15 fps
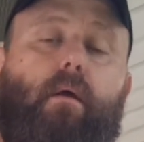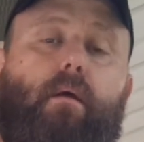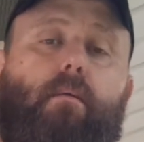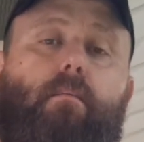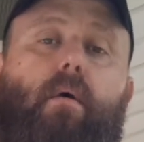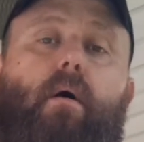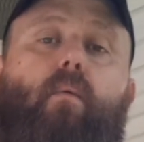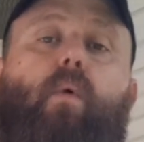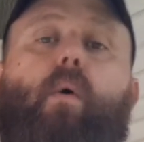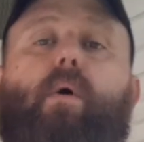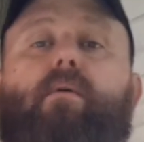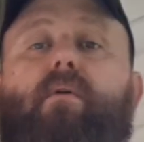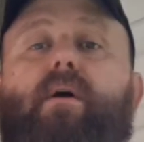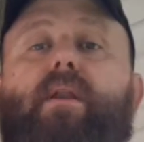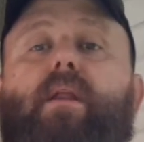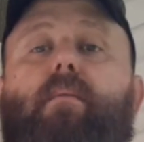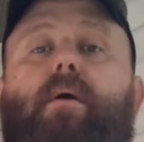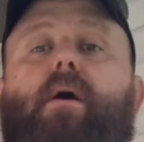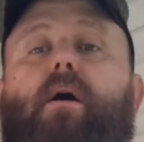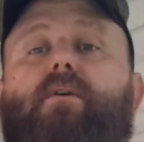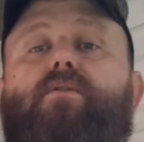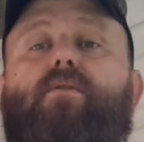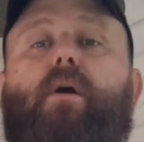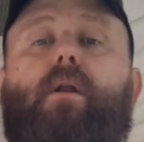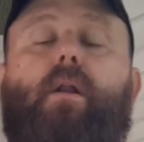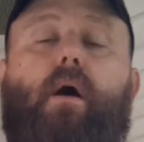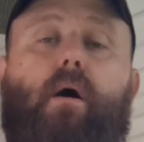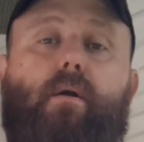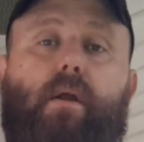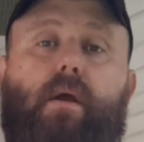But what we really need to be concentrating
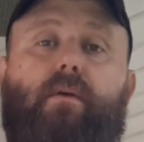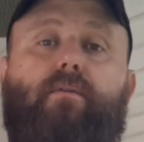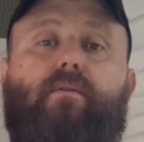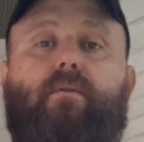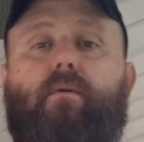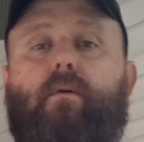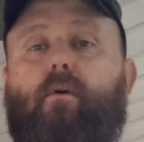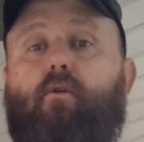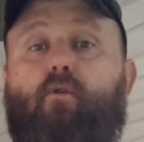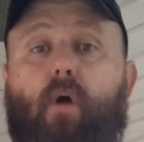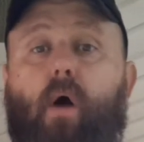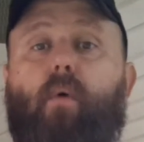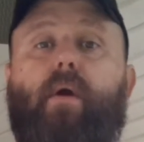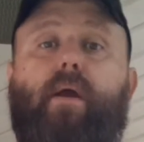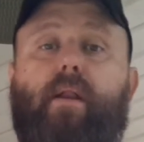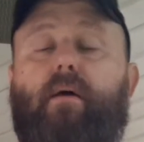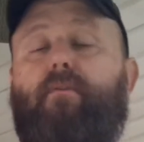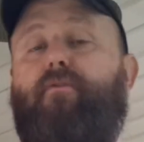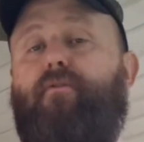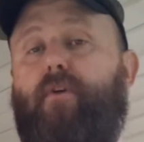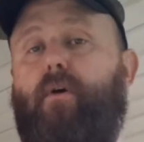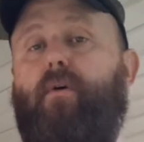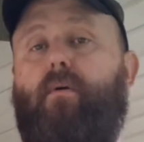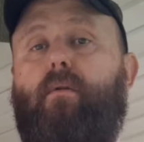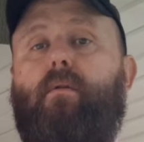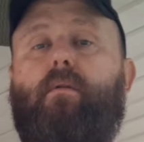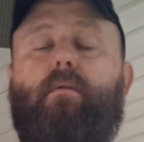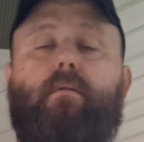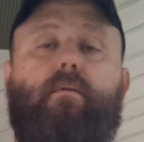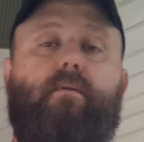on is growing enough food
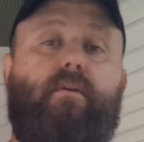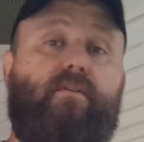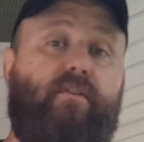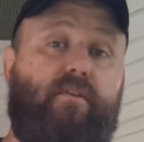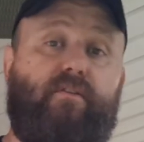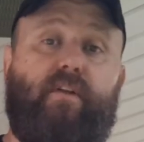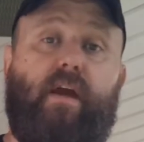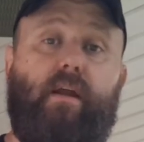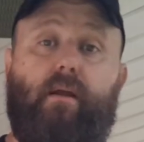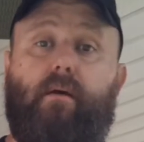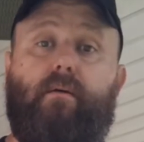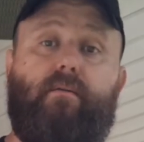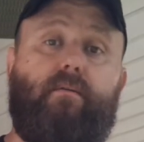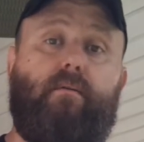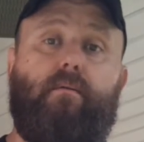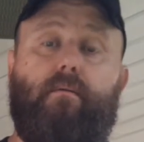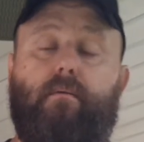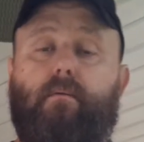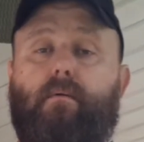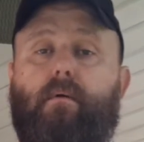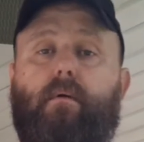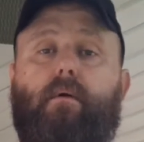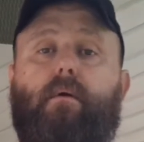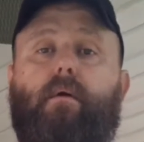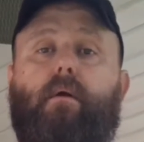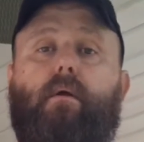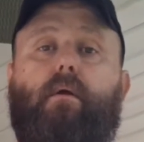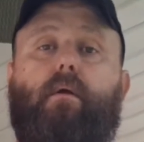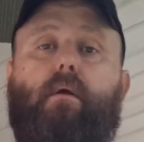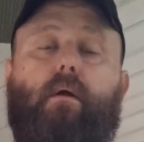to sustain us.
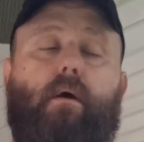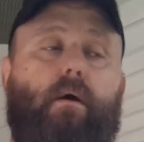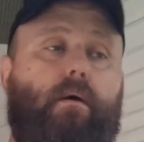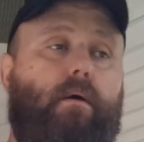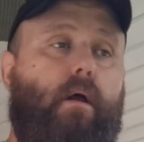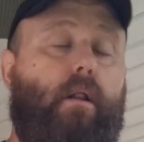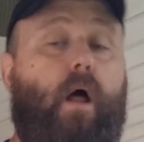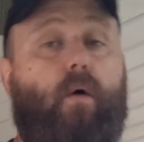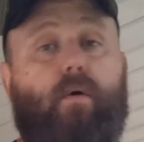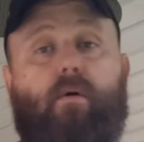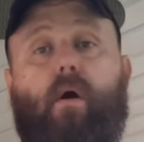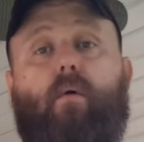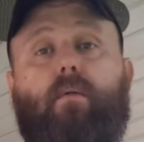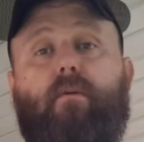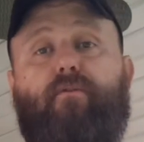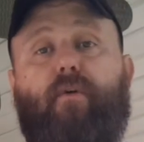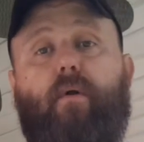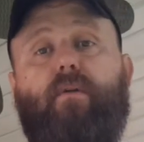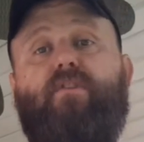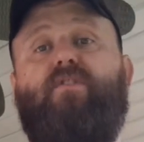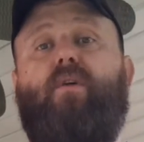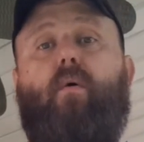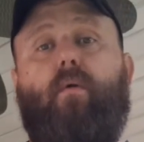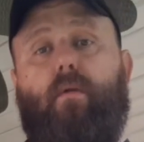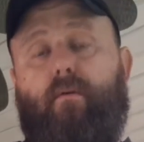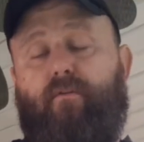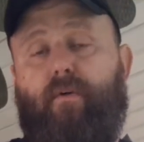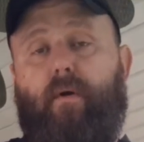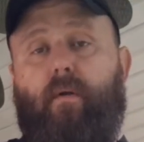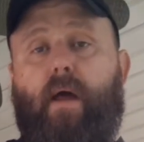Along with growing the food is storing the
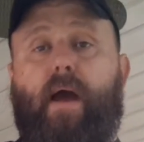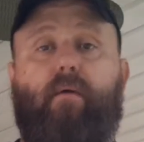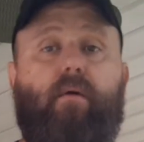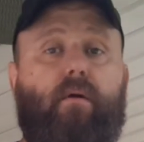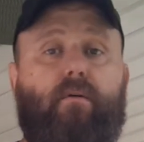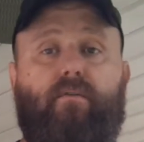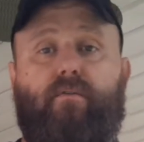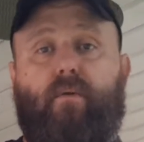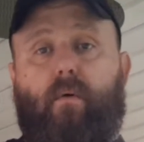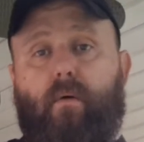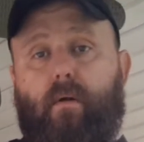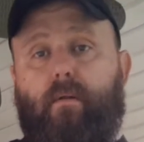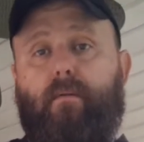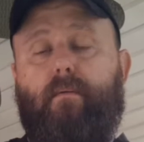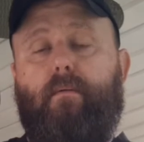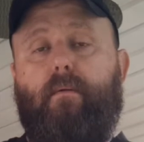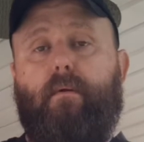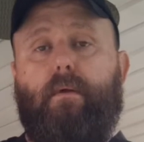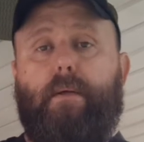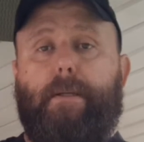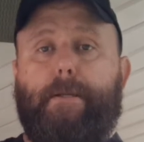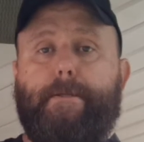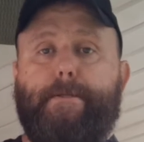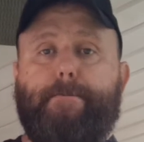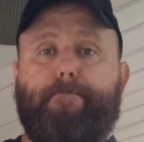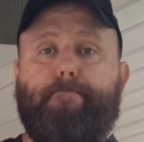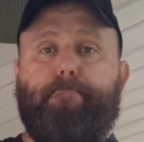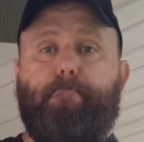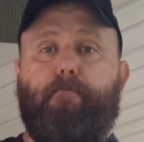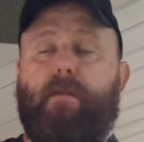food. How are you going to store it?
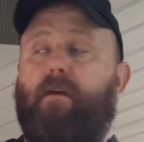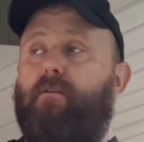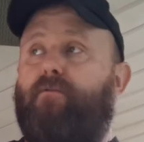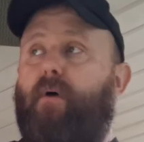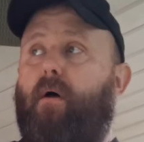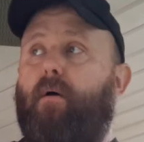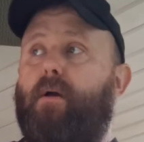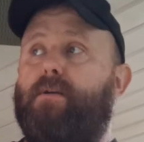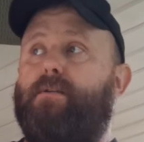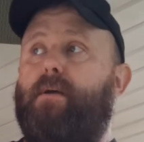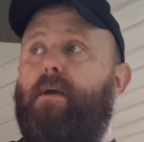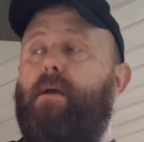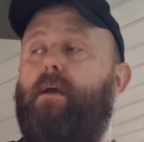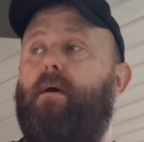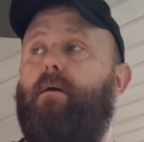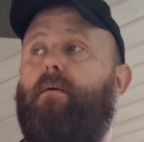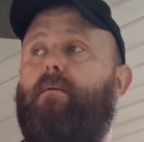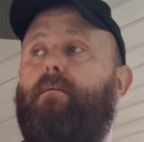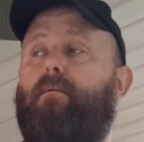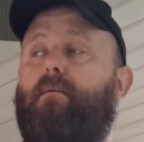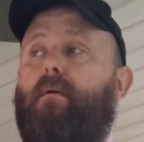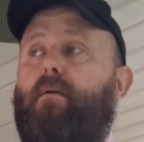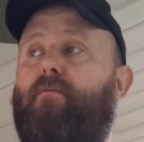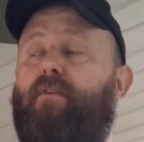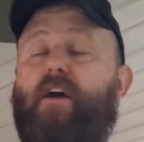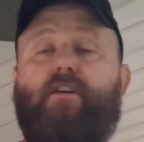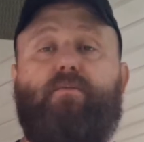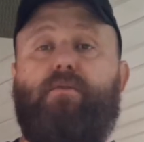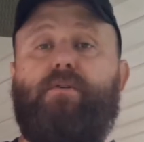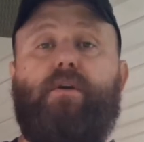As far as the
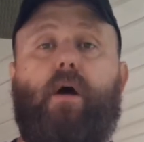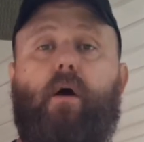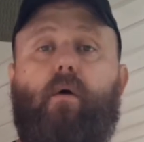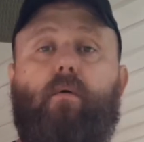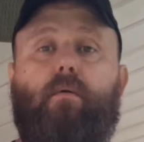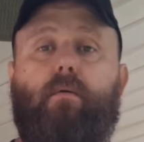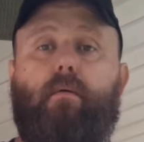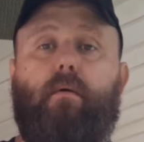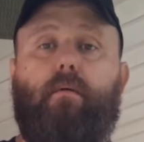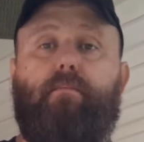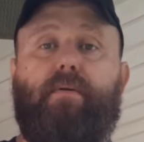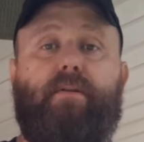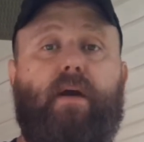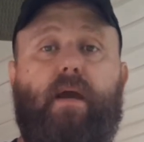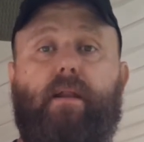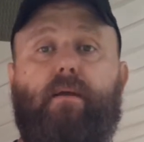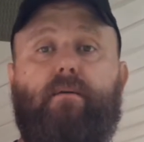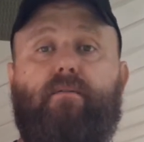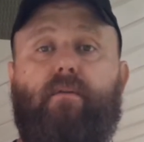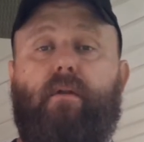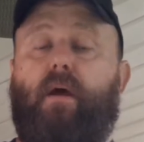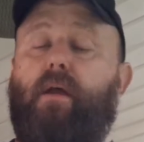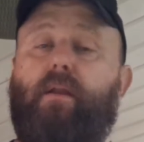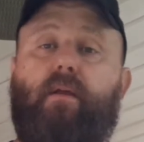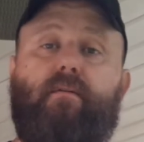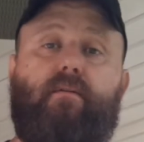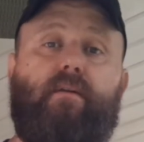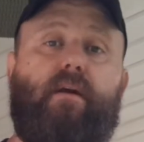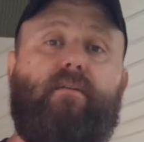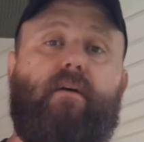vegetables go, potatoes and onions
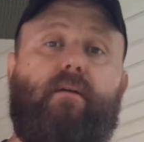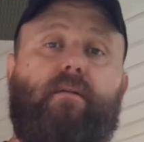and things like